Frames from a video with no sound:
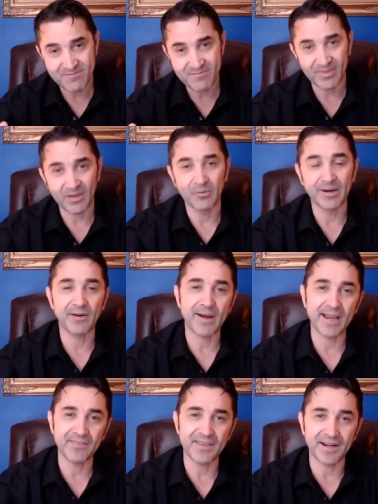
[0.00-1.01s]
we're
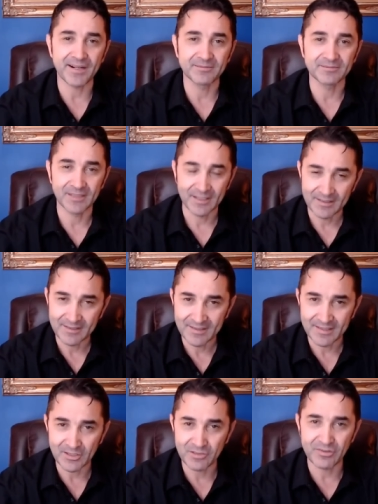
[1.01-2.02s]
right there.
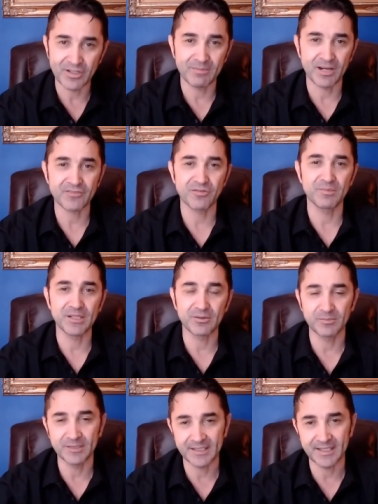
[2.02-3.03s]
Thank you very much for being with
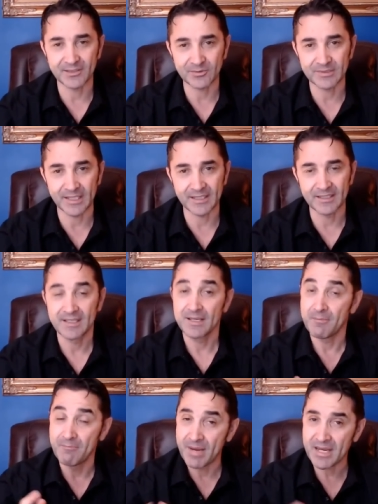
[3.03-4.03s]
me again today.
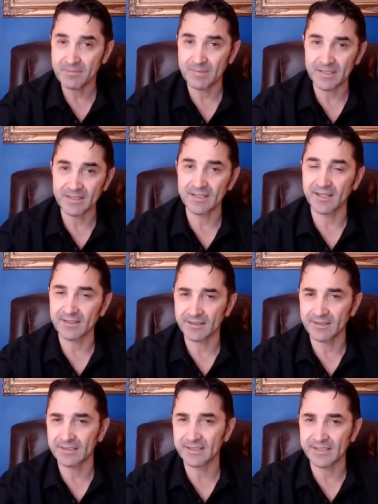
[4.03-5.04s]
Maybe uh,
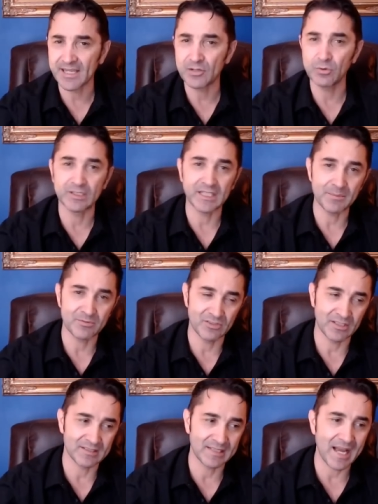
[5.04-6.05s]
Netanyahu keeps
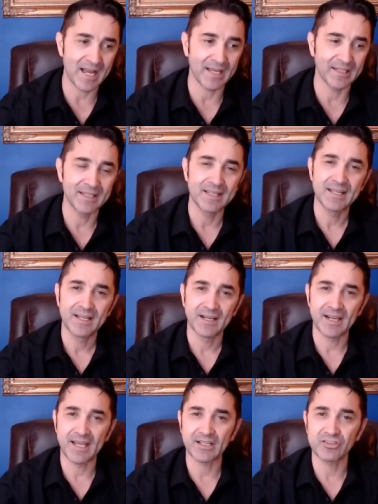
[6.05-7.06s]
this guy
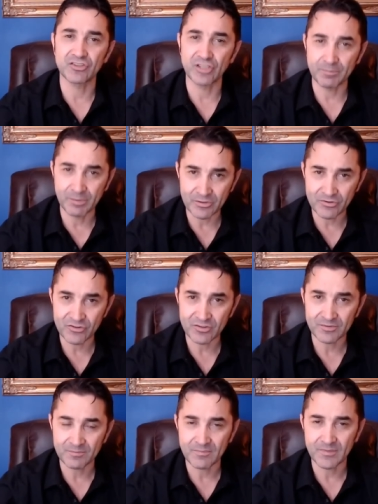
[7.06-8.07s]
like a Cerberus,
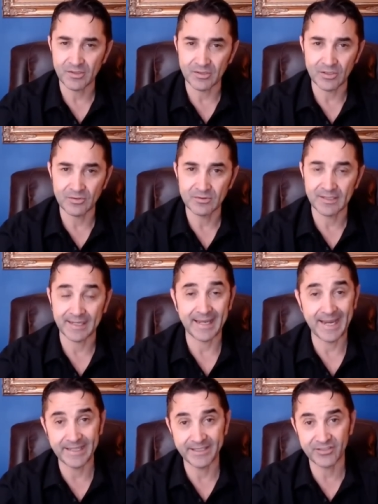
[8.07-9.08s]
you know, like
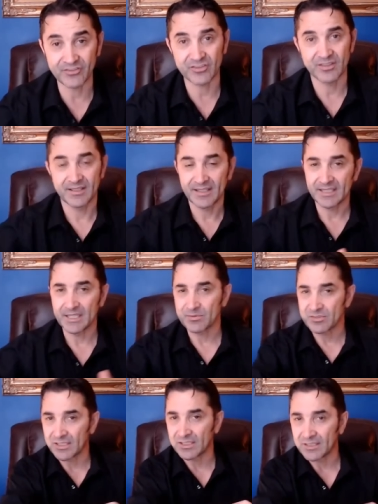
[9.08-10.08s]
Hades, keeps
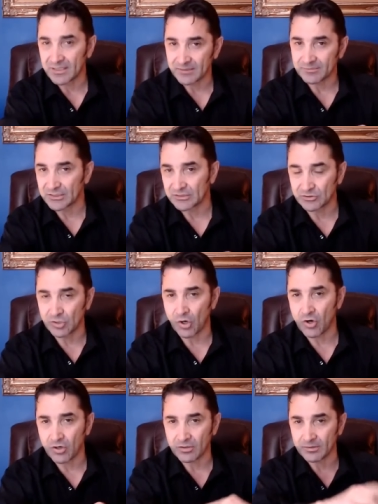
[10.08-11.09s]
the
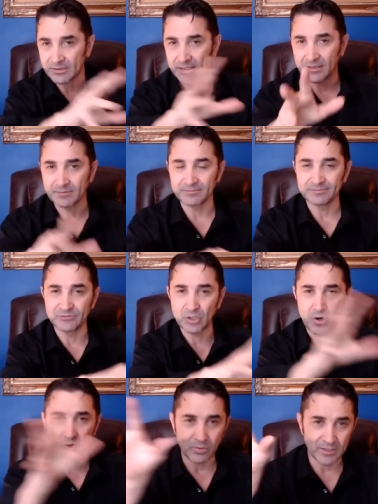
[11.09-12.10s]
dog with the
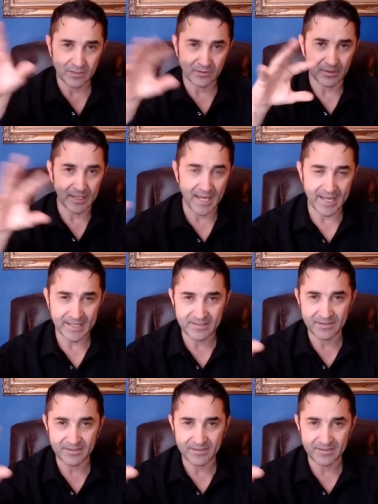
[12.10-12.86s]
dog with the three heads